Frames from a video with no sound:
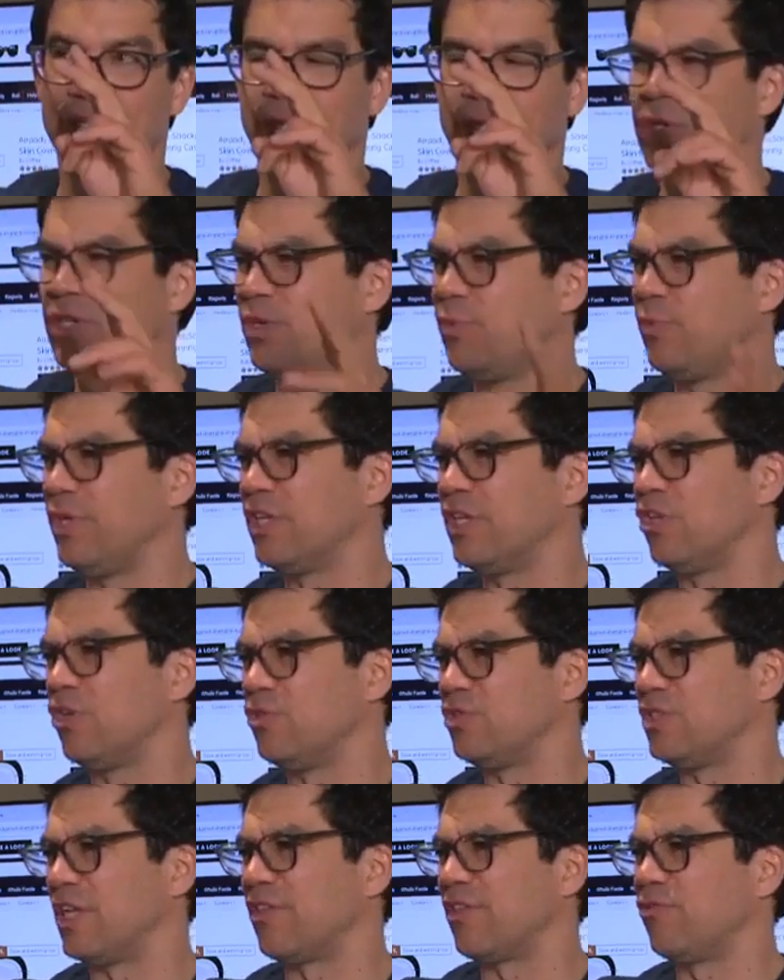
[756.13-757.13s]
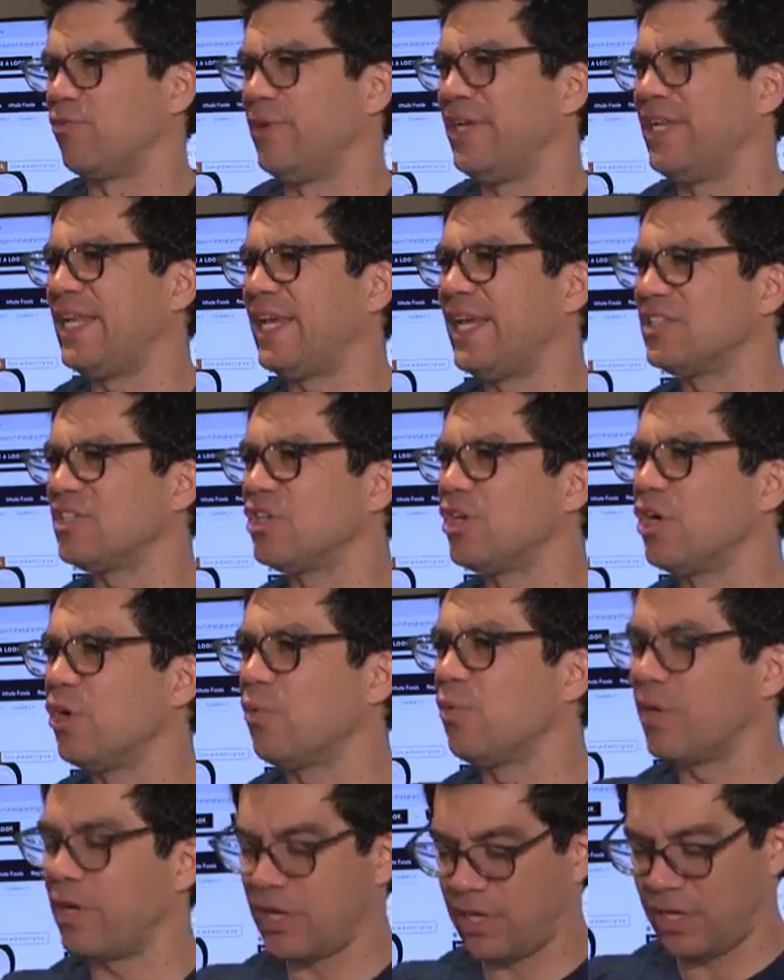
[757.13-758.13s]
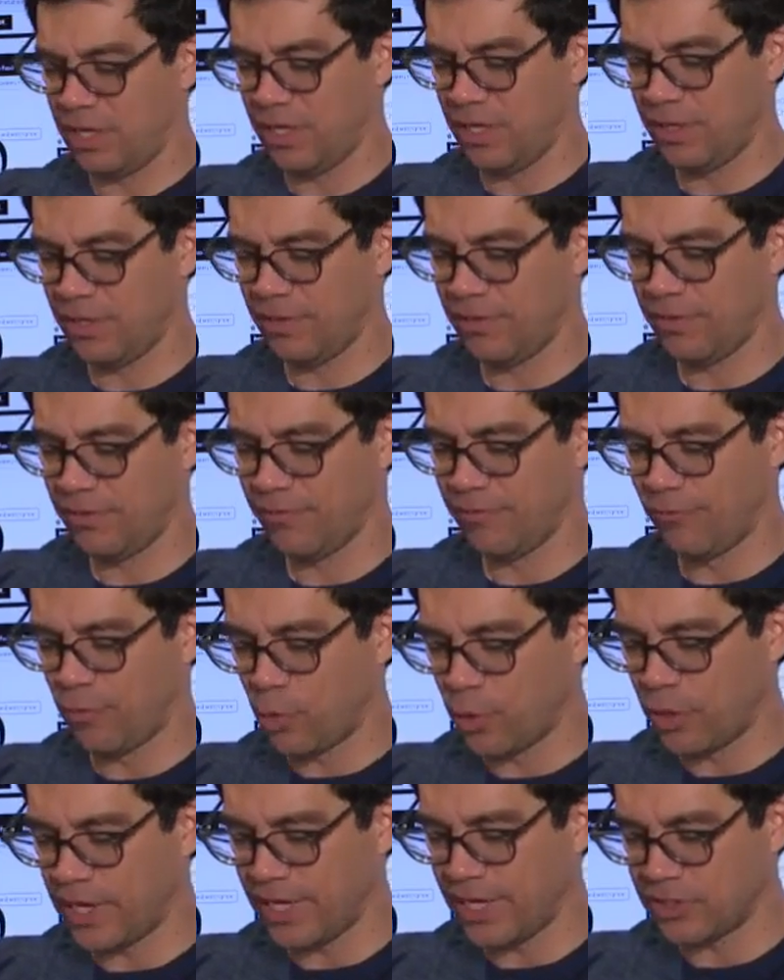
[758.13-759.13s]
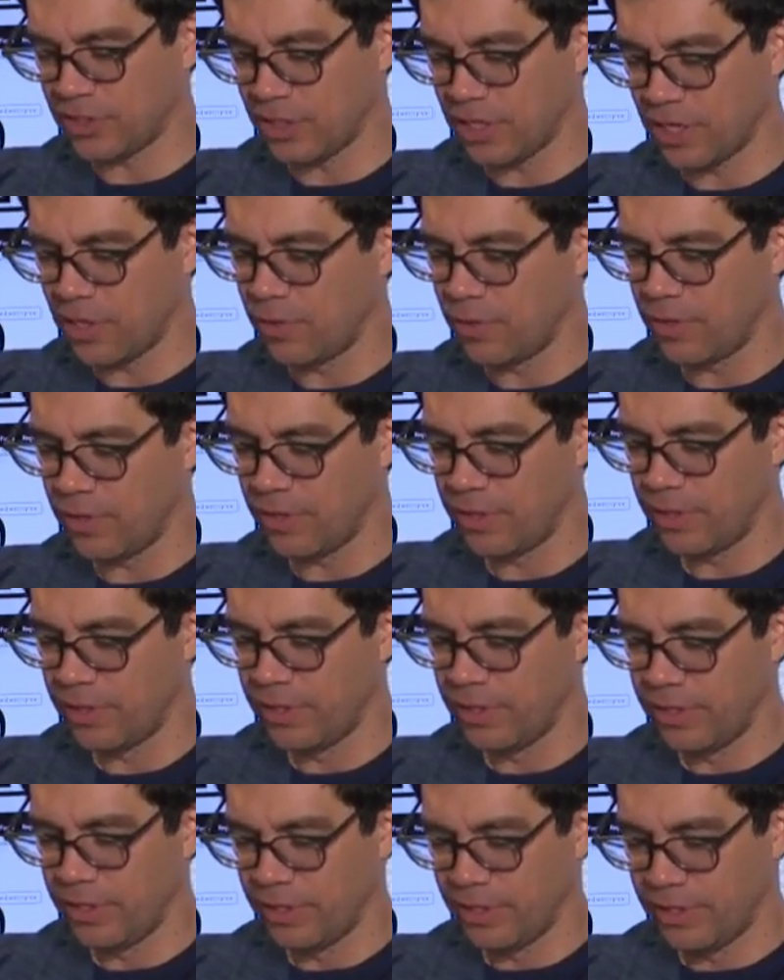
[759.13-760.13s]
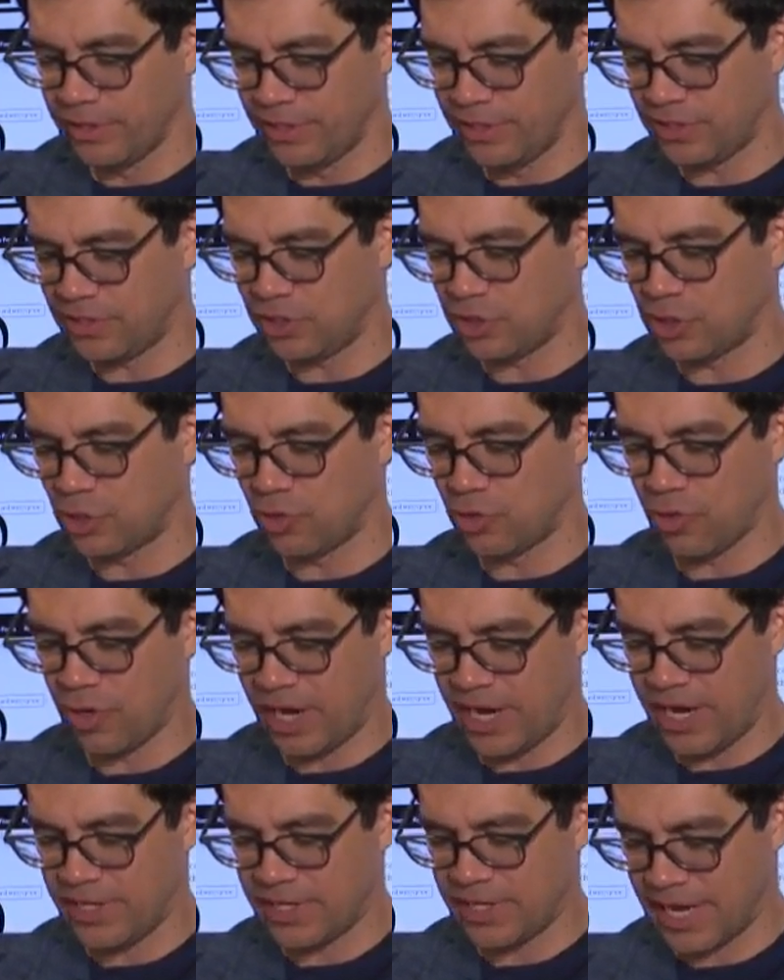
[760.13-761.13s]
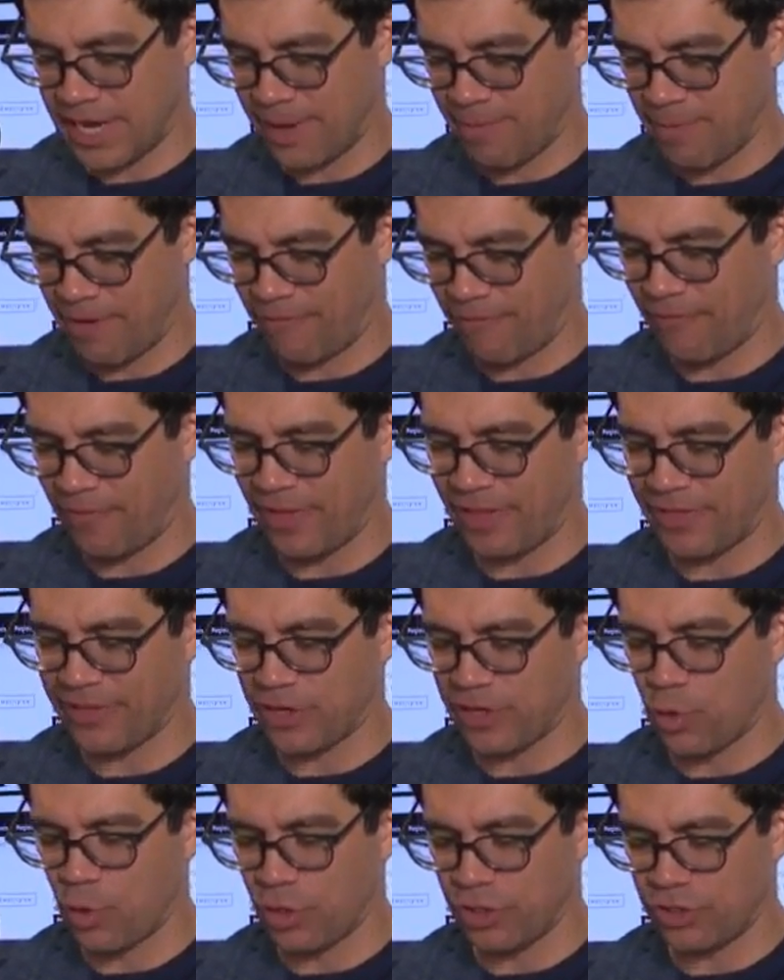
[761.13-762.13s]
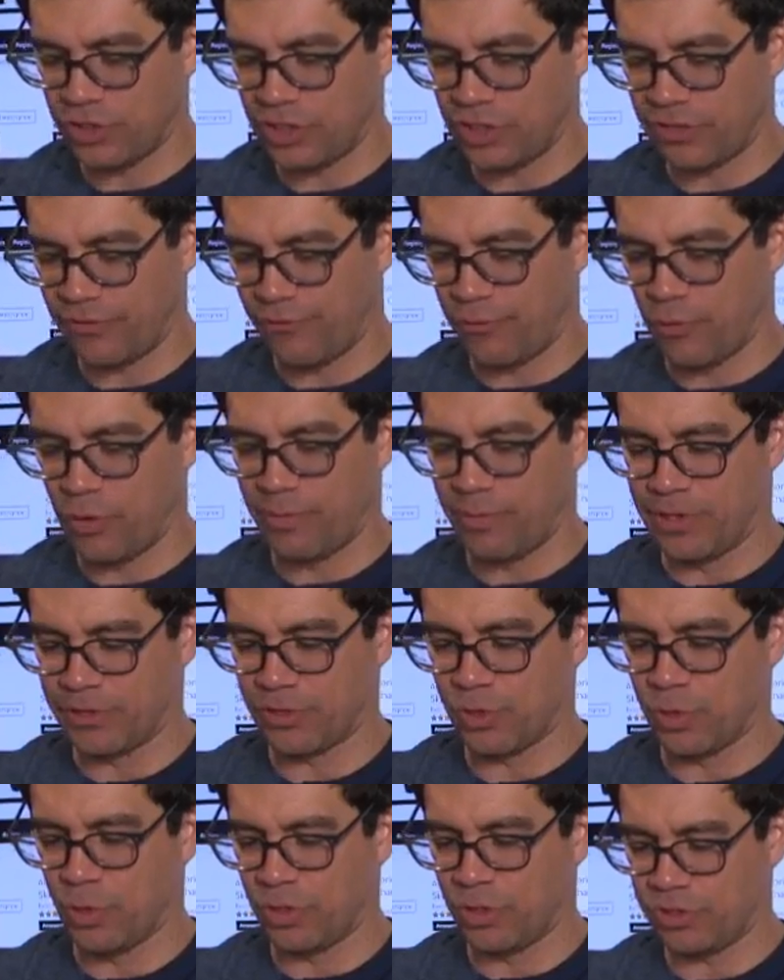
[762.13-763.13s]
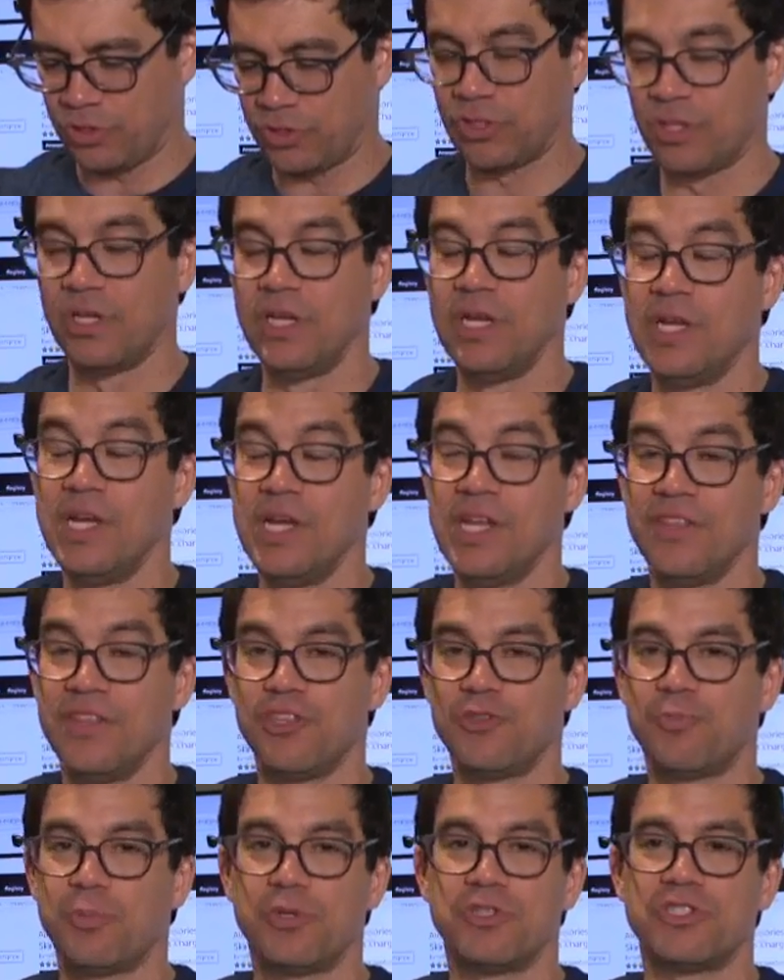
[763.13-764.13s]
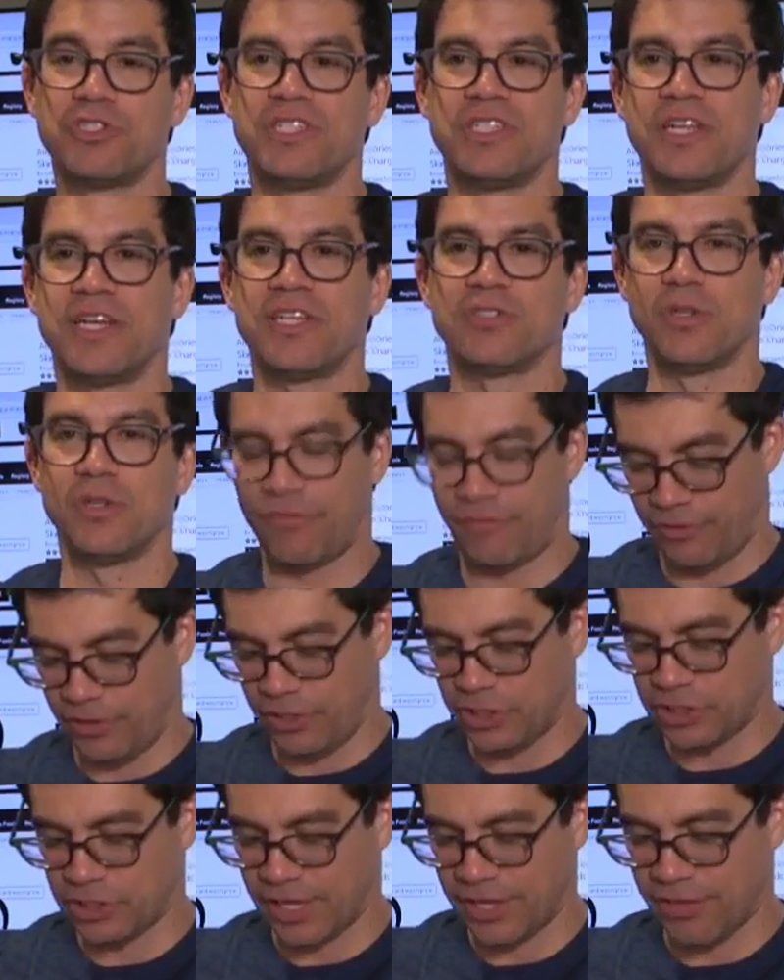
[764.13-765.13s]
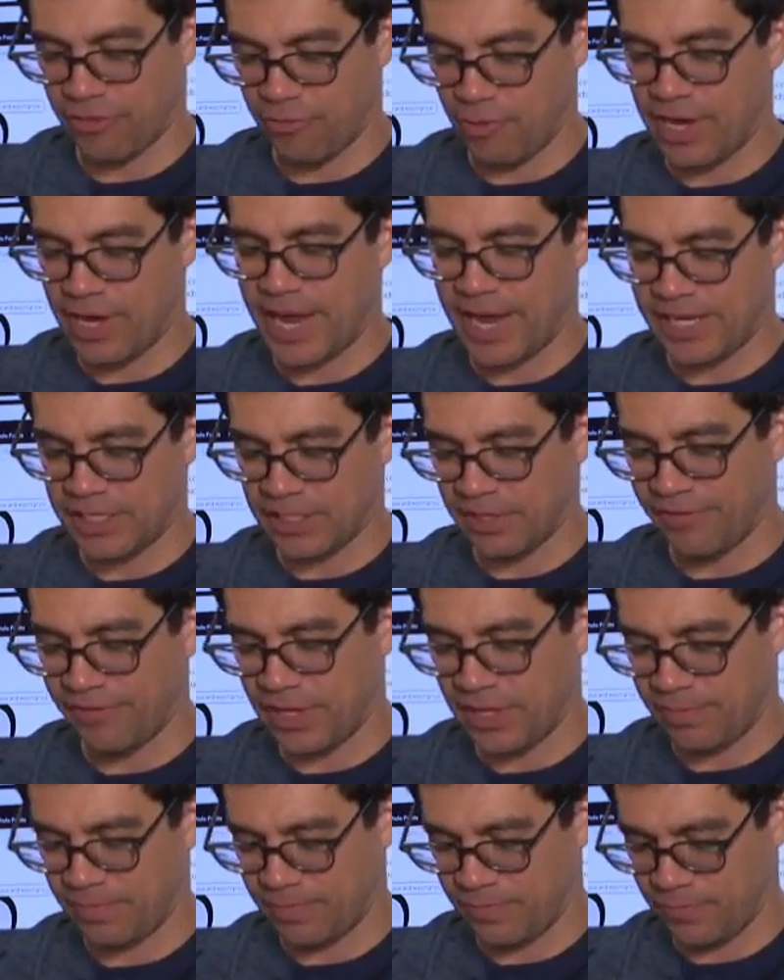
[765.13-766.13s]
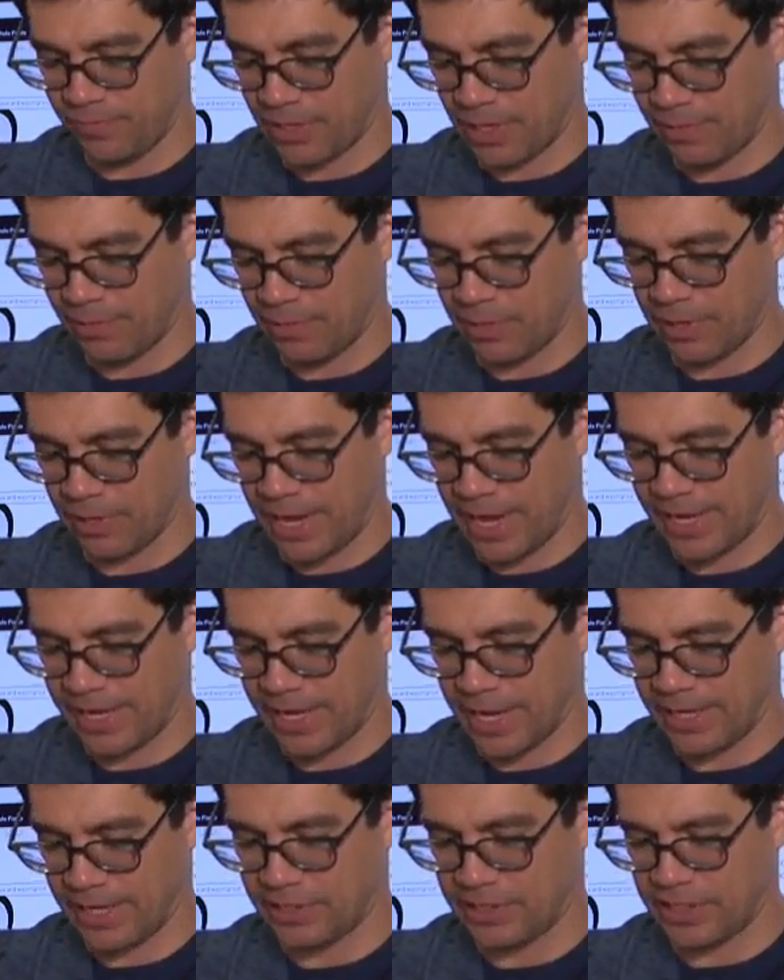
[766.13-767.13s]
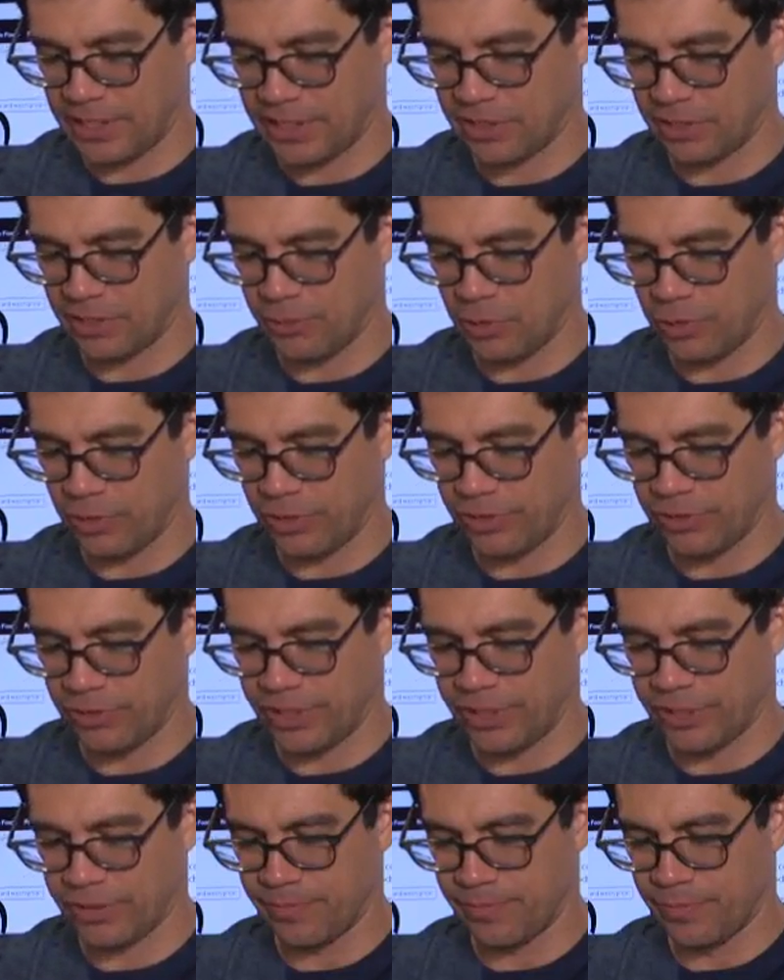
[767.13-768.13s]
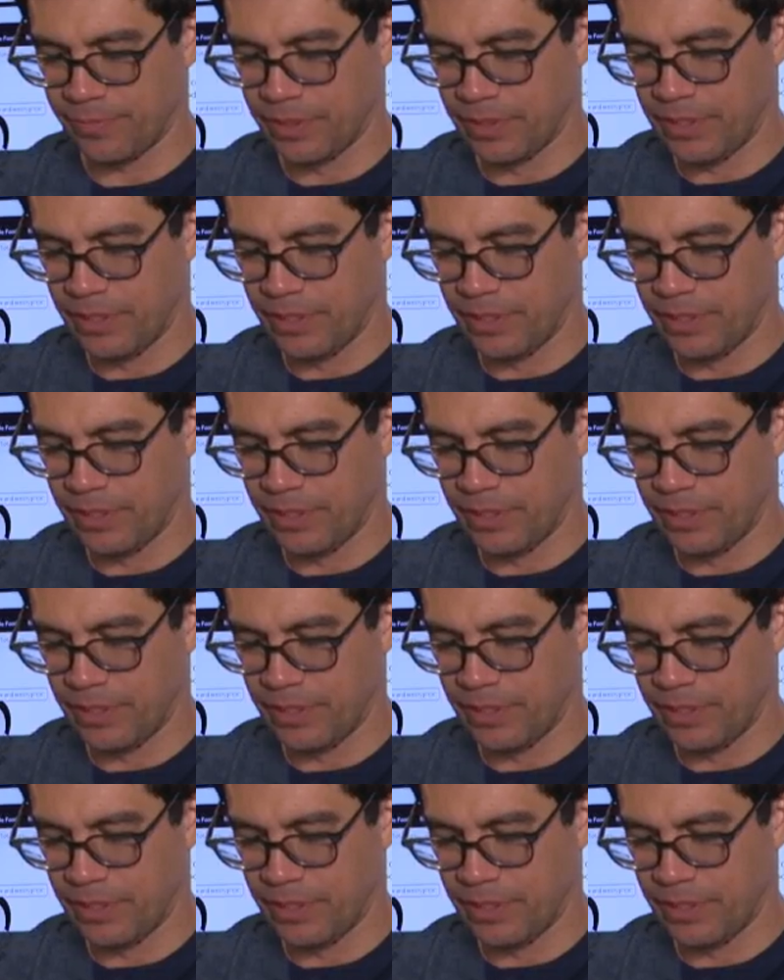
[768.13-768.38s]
When did we close that? Three days ago, Rick? Four days ago? This is crazy. I got my, the course is a four month course. This person has only finished like three days of it. I'm gonna, I got his testimonial here.